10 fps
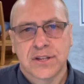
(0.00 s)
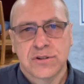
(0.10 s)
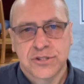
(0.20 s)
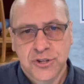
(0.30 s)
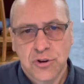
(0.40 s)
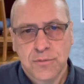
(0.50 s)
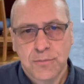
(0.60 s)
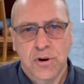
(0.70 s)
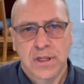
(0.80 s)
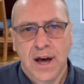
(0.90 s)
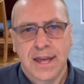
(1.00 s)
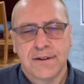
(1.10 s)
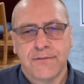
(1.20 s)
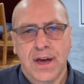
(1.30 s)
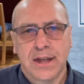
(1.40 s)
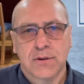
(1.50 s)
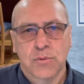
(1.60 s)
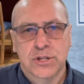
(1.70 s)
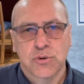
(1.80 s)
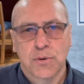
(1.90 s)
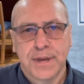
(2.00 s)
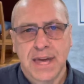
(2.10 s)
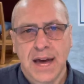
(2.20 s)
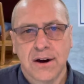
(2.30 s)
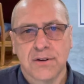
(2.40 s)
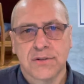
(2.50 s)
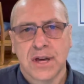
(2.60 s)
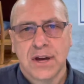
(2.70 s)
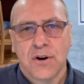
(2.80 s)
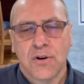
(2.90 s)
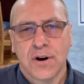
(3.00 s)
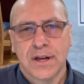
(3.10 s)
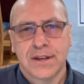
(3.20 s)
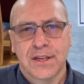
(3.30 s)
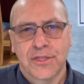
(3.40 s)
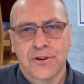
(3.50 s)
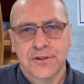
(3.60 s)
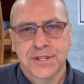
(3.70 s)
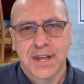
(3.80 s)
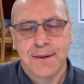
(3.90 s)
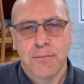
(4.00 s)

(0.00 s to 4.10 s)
Zoom online event, which will be held on Thursday,